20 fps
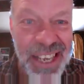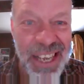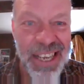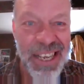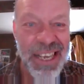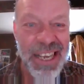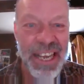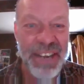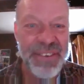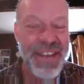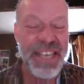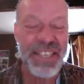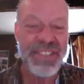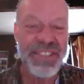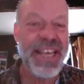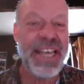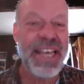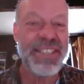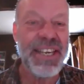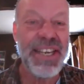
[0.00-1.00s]
And
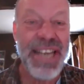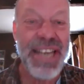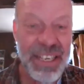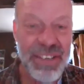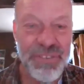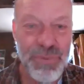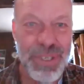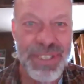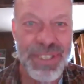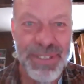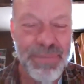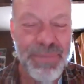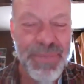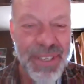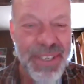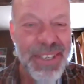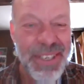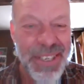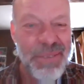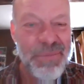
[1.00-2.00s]
that's a lack of wisdom.
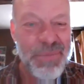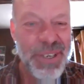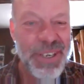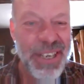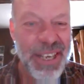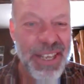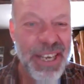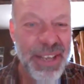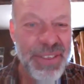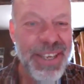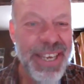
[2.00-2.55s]
But I